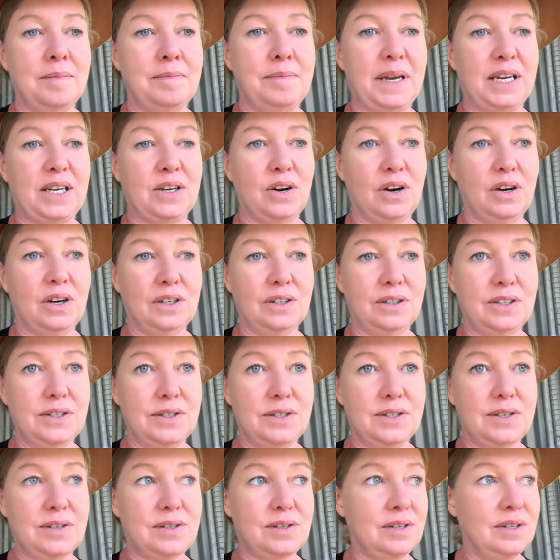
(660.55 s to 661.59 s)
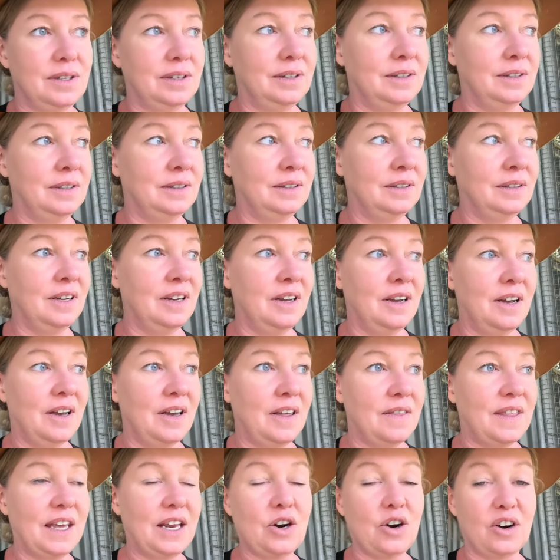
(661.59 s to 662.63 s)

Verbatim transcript: because they're